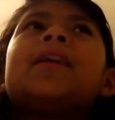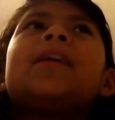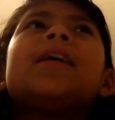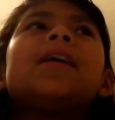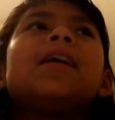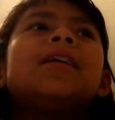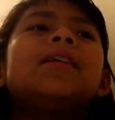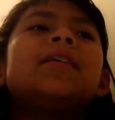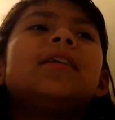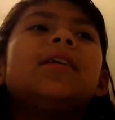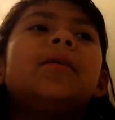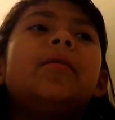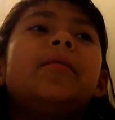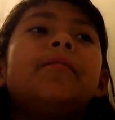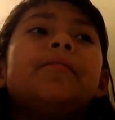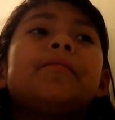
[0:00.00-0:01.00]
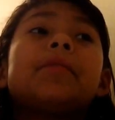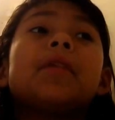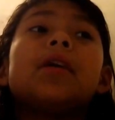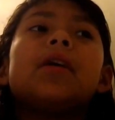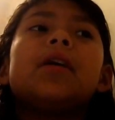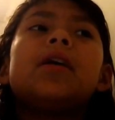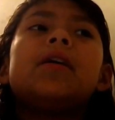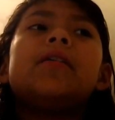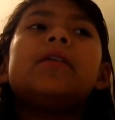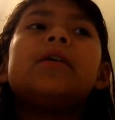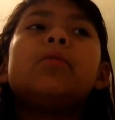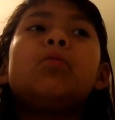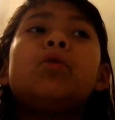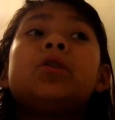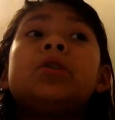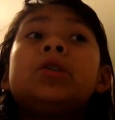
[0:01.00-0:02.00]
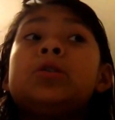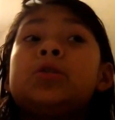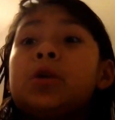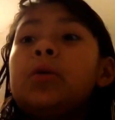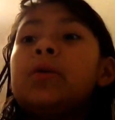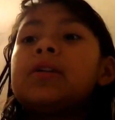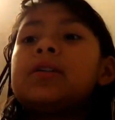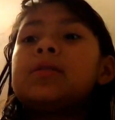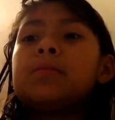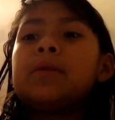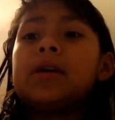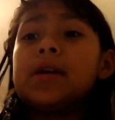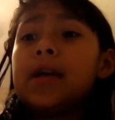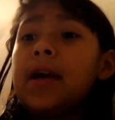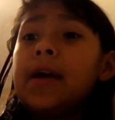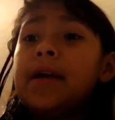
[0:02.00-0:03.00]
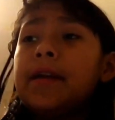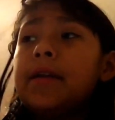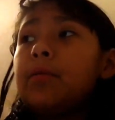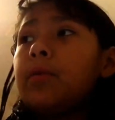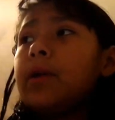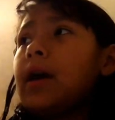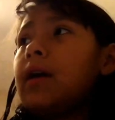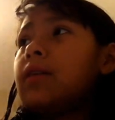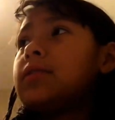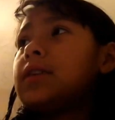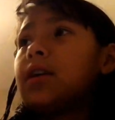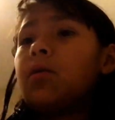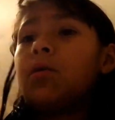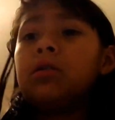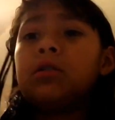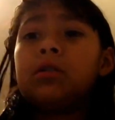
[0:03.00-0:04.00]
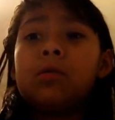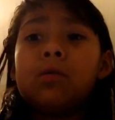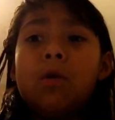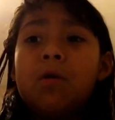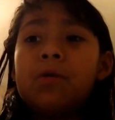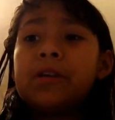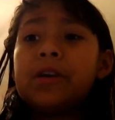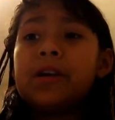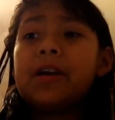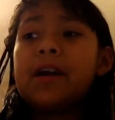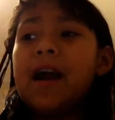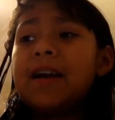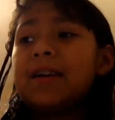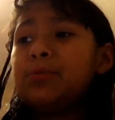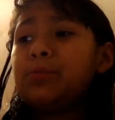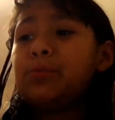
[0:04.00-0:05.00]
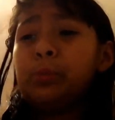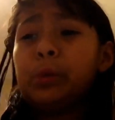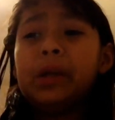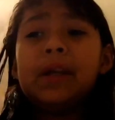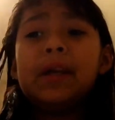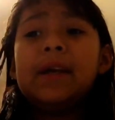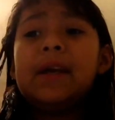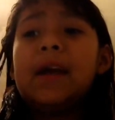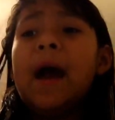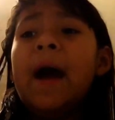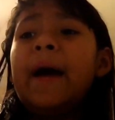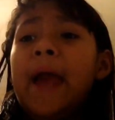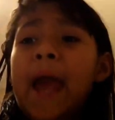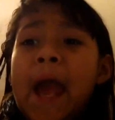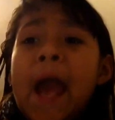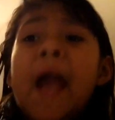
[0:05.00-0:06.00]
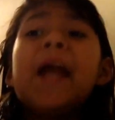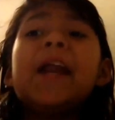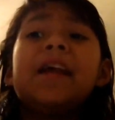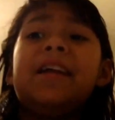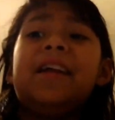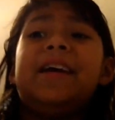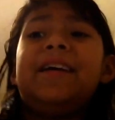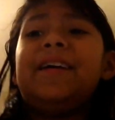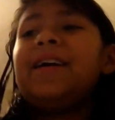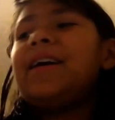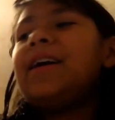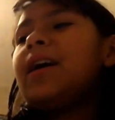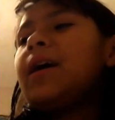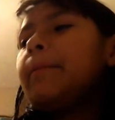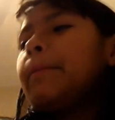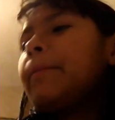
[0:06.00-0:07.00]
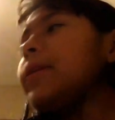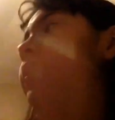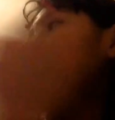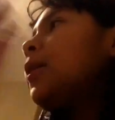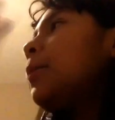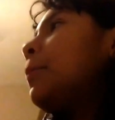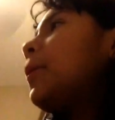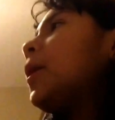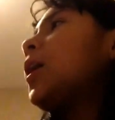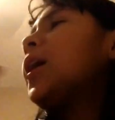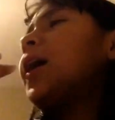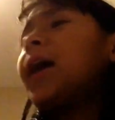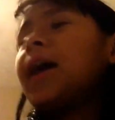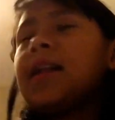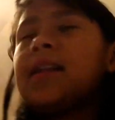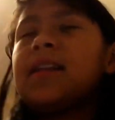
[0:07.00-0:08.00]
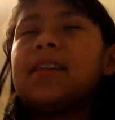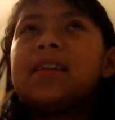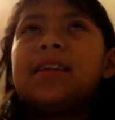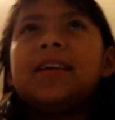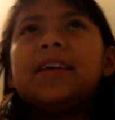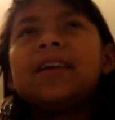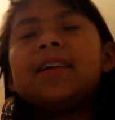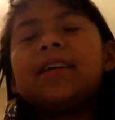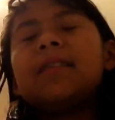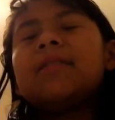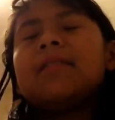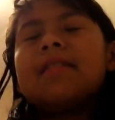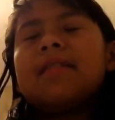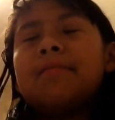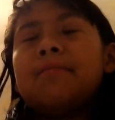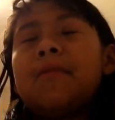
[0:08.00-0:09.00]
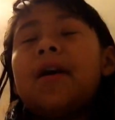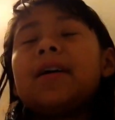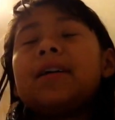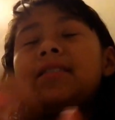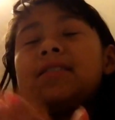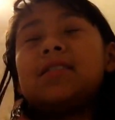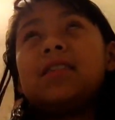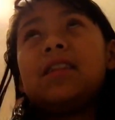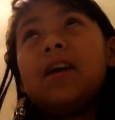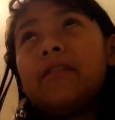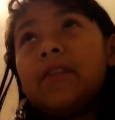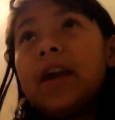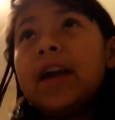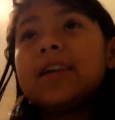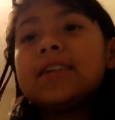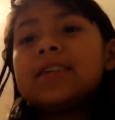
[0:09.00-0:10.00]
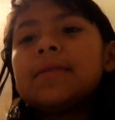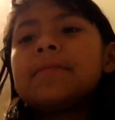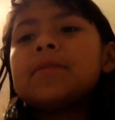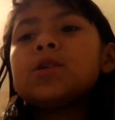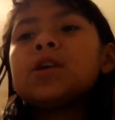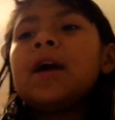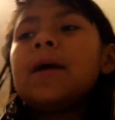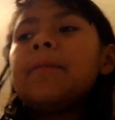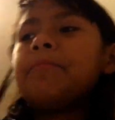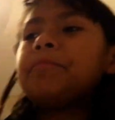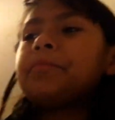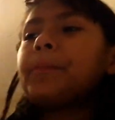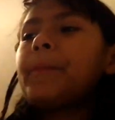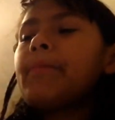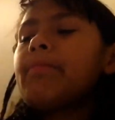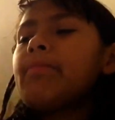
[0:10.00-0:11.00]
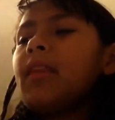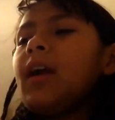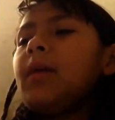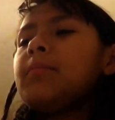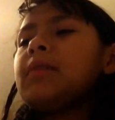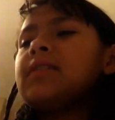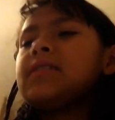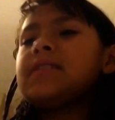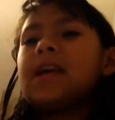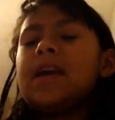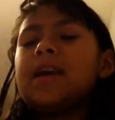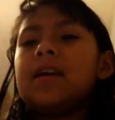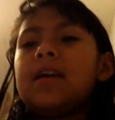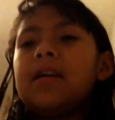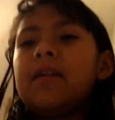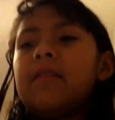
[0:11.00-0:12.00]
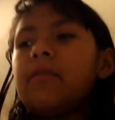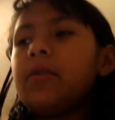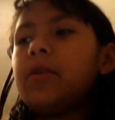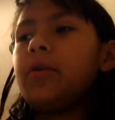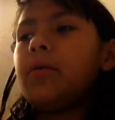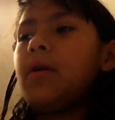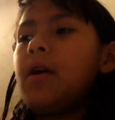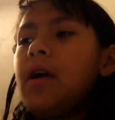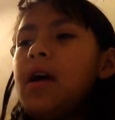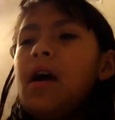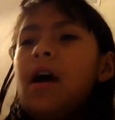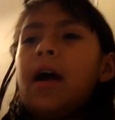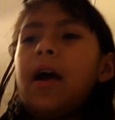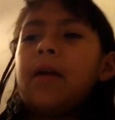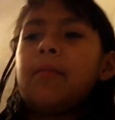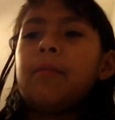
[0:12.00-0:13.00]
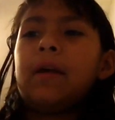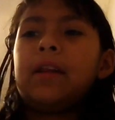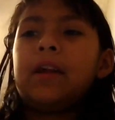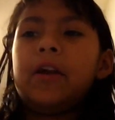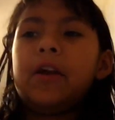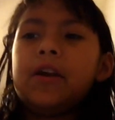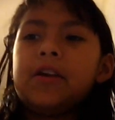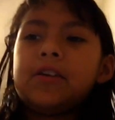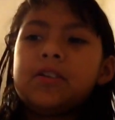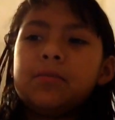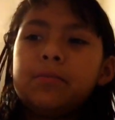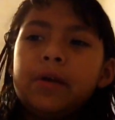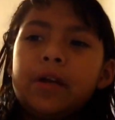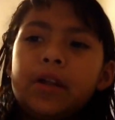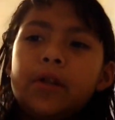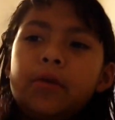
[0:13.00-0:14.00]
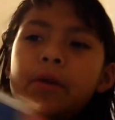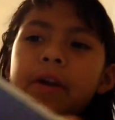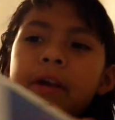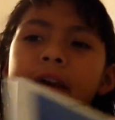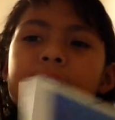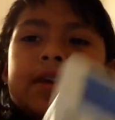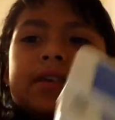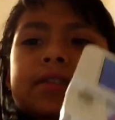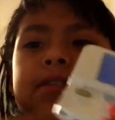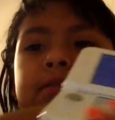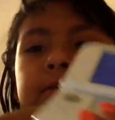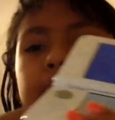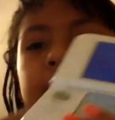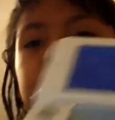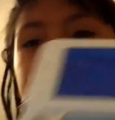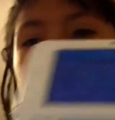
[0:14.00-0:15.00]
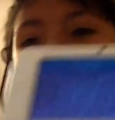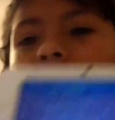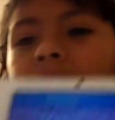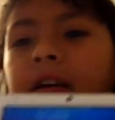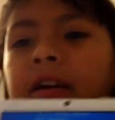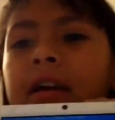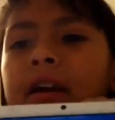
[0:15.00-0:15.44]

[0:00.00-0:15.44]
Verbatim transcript: and um and then when she showed it to me again when I was like a little older I really I hated it but then I'm like, then I got uh, back to loving it. So yeah, me singing it for you. I have my lyrics on my 3DS right here.